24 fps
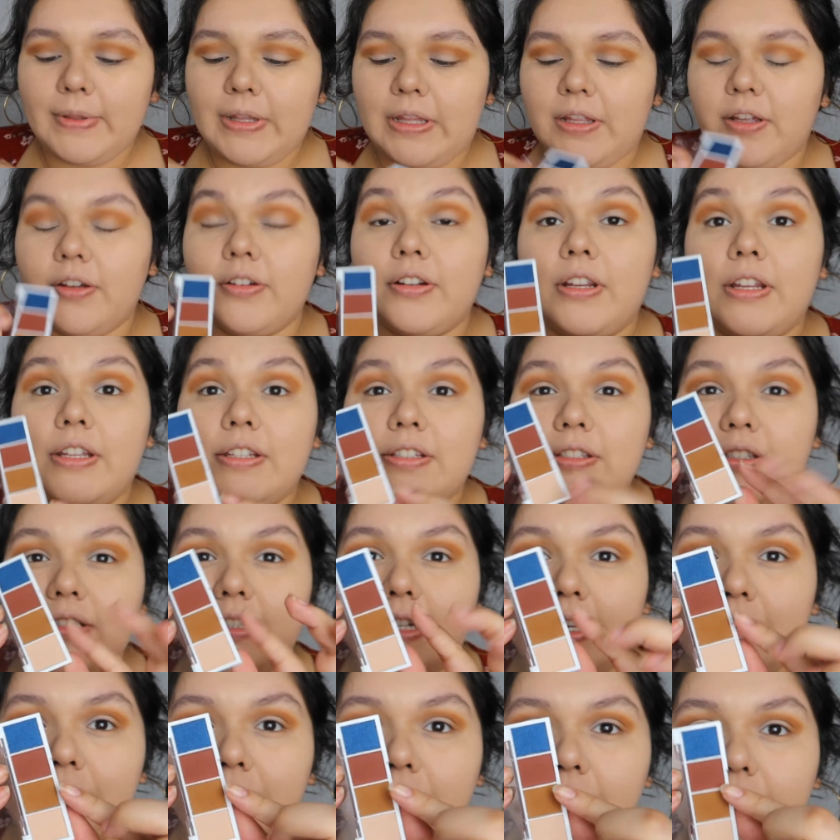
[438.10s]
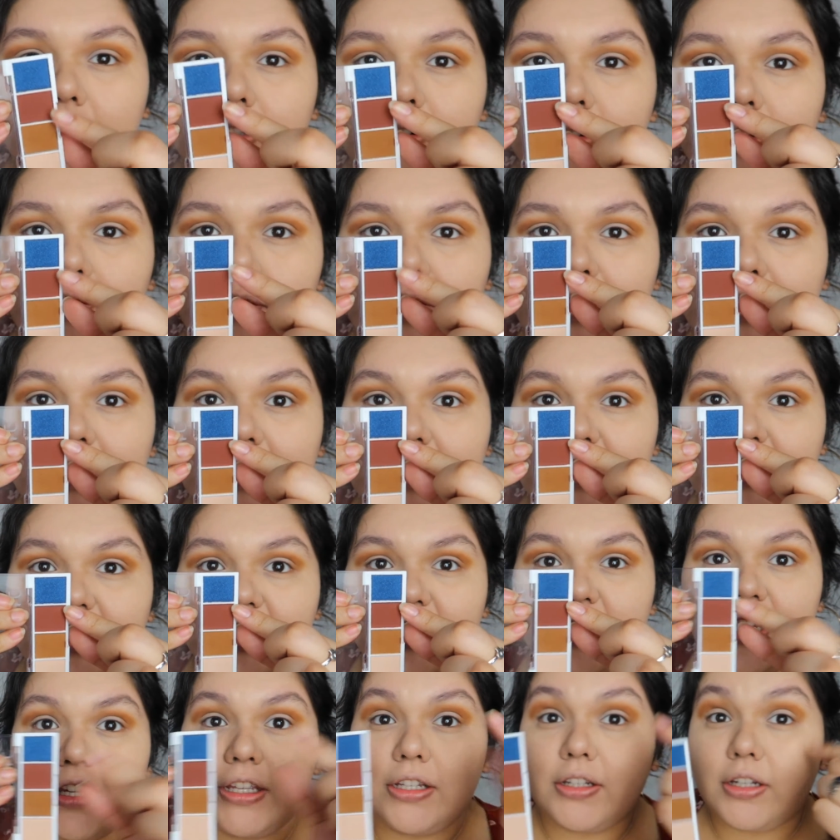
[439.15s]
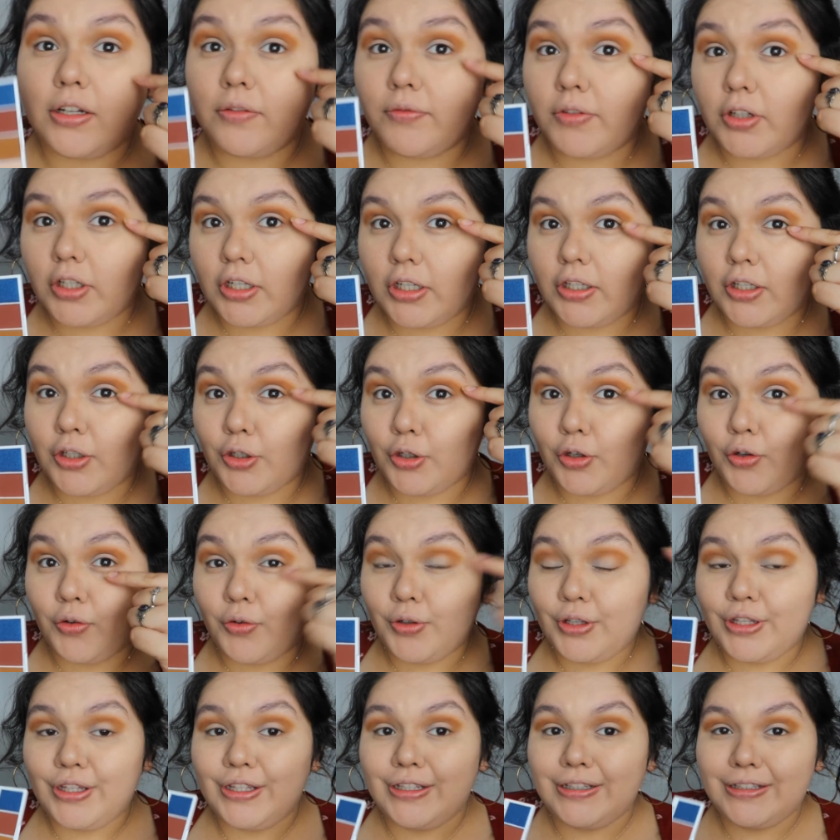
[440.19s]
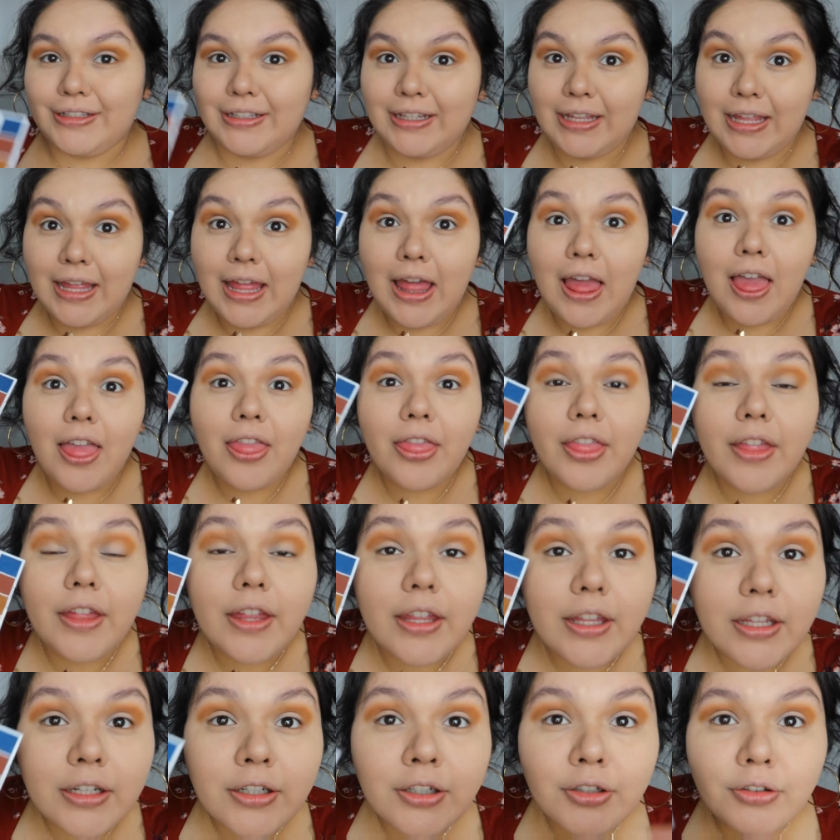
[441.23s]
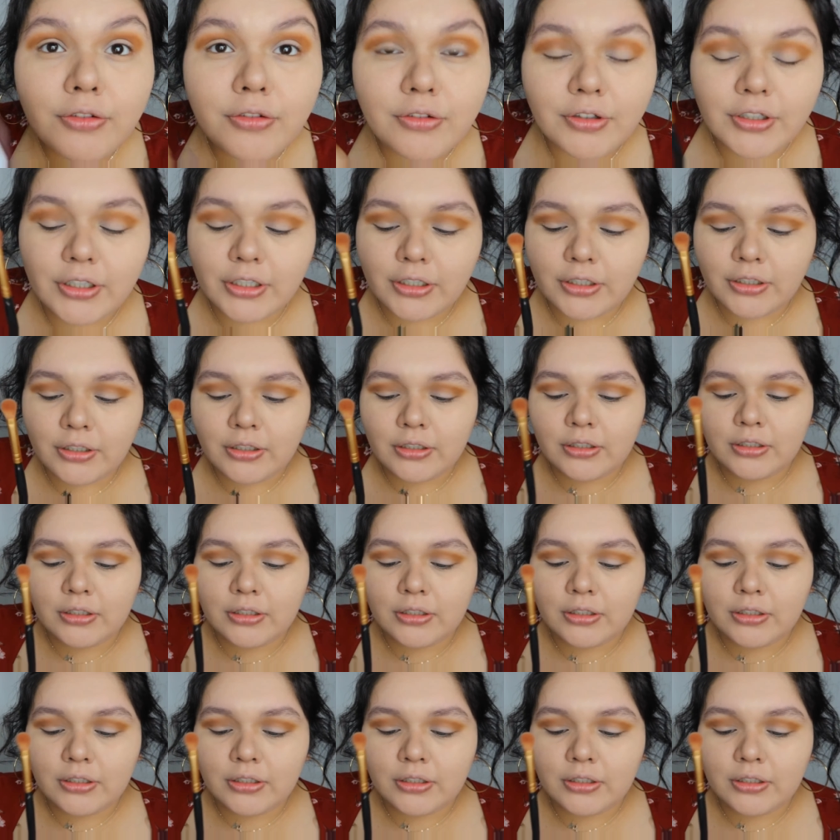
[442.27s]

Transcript: Okay, so now we're gonna go in with this shade, and we're gonna go in the inner corner.